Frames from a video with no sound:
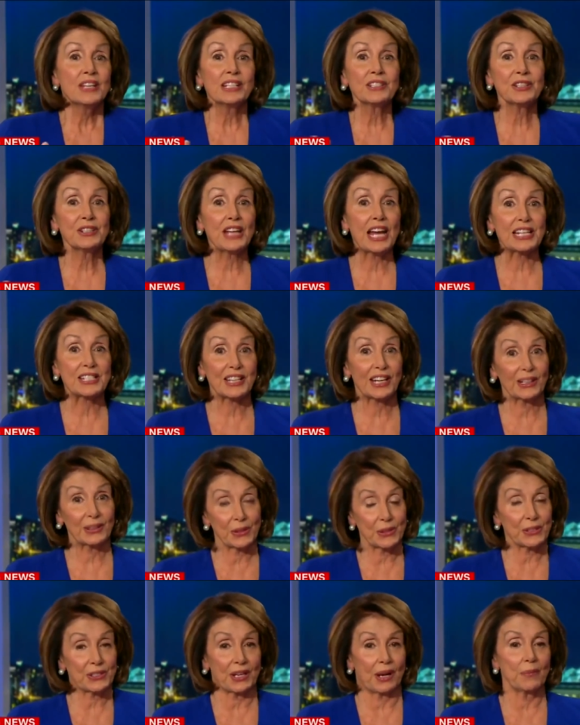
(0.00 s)
Doesn't that tell
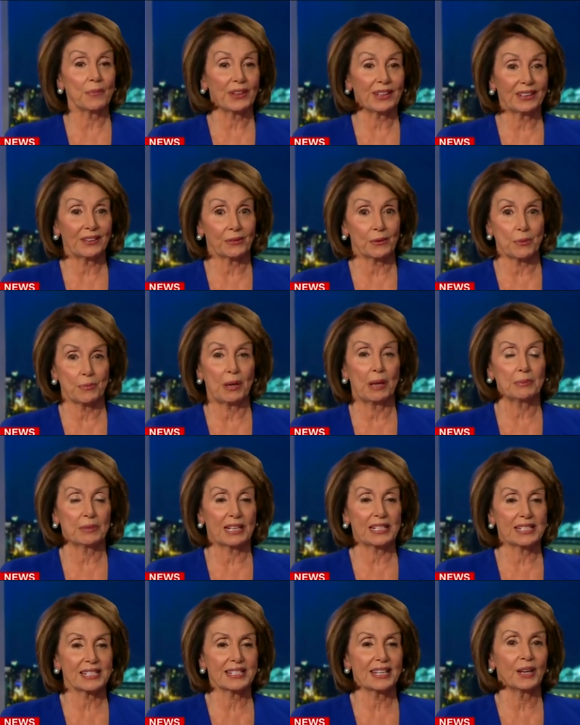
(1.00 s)
you something? The
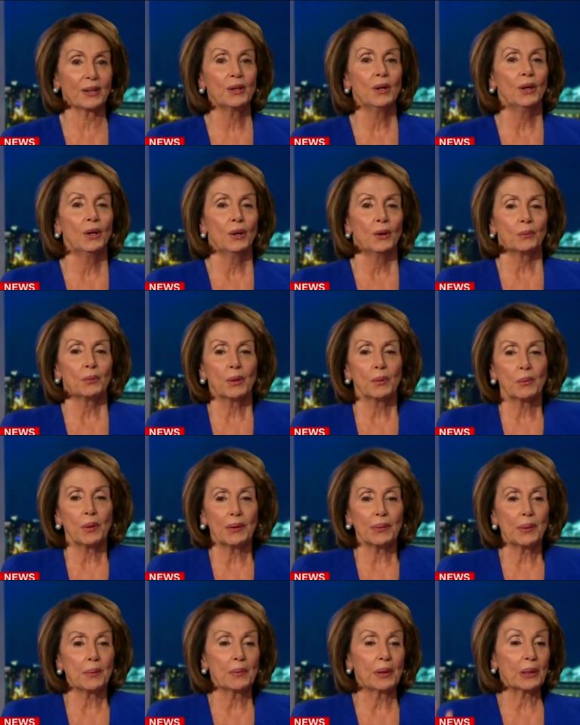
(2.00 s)
Republicans say we
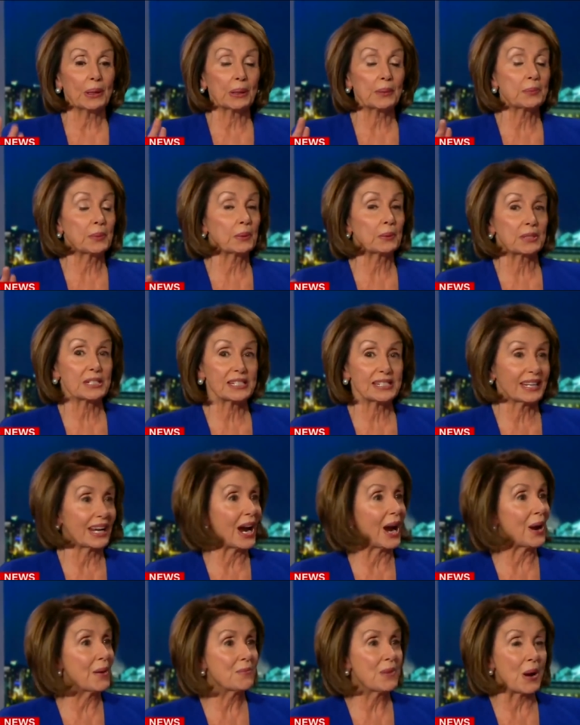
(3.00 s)
want the American people to
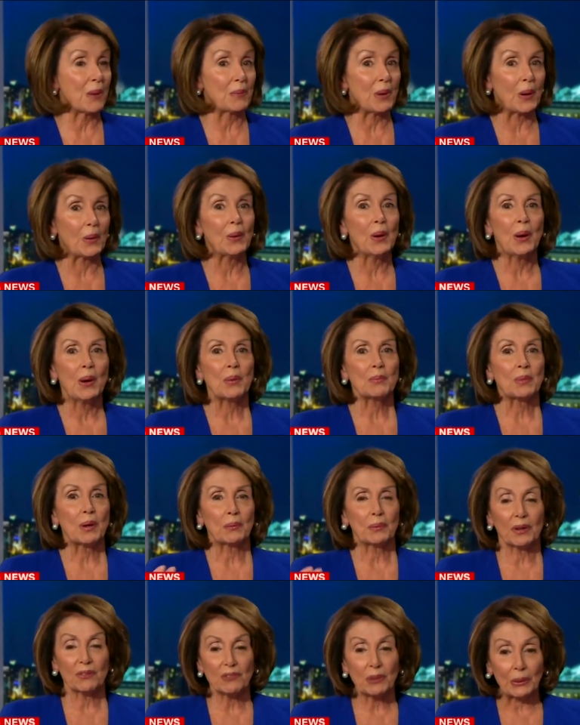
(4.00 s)
see our memo
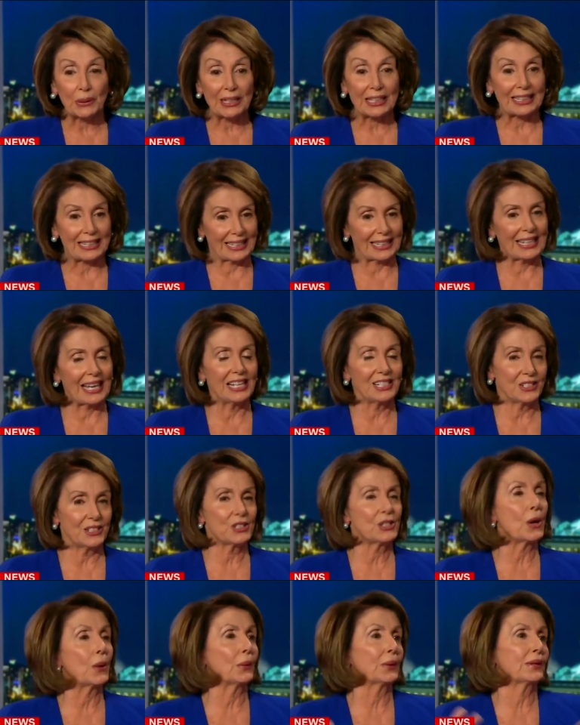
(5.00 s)
but we're voting
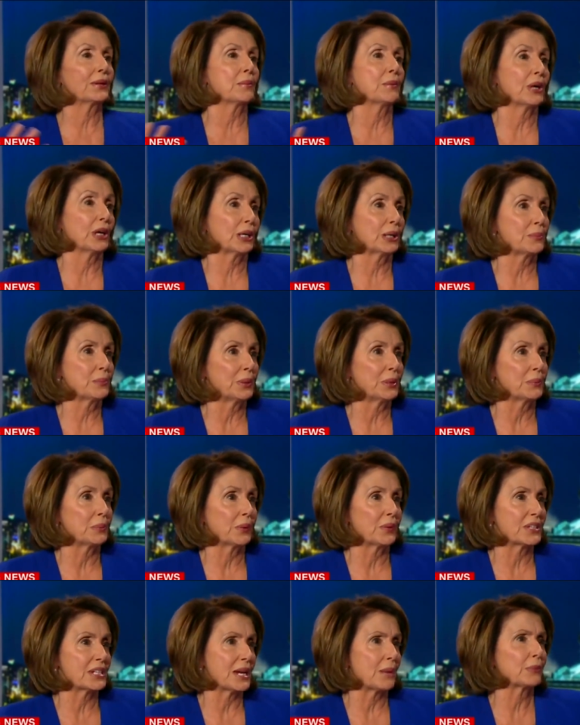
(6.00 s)
against showing the American
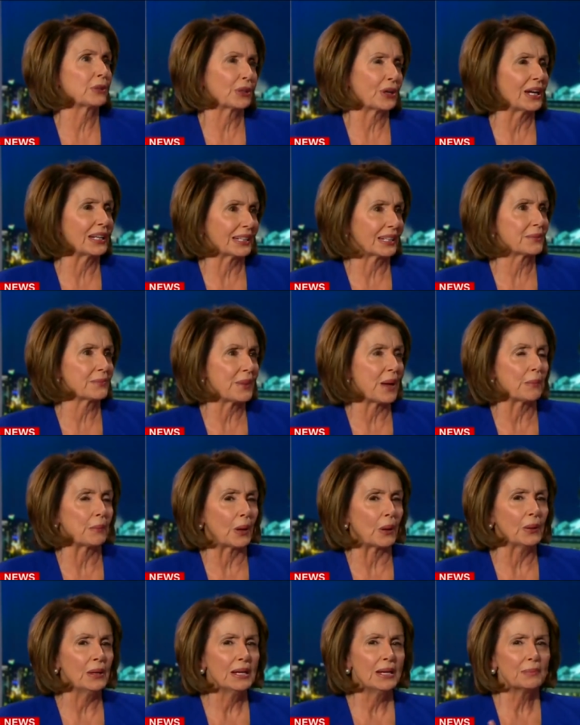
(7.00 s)
people the Democratic
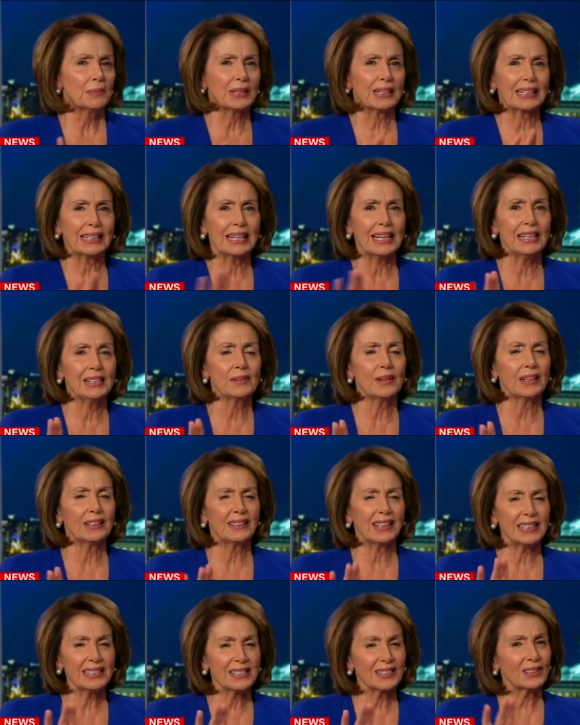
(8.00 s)
memo. But again,
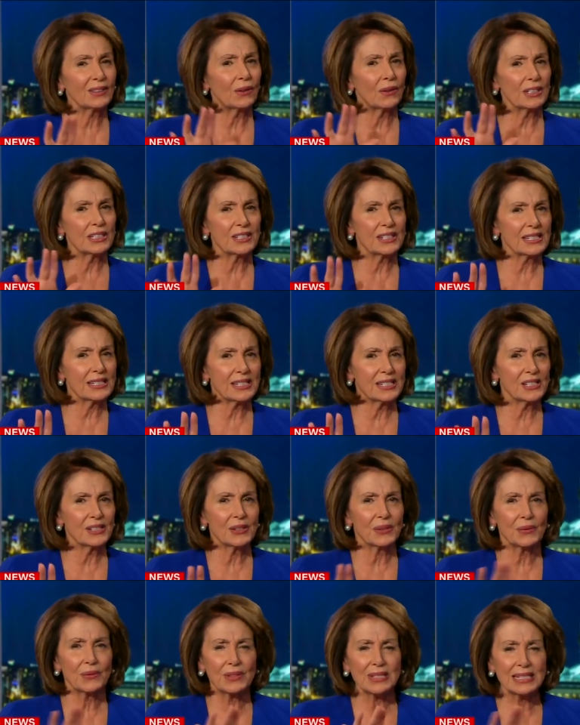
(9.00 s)
let's enlarge this issue.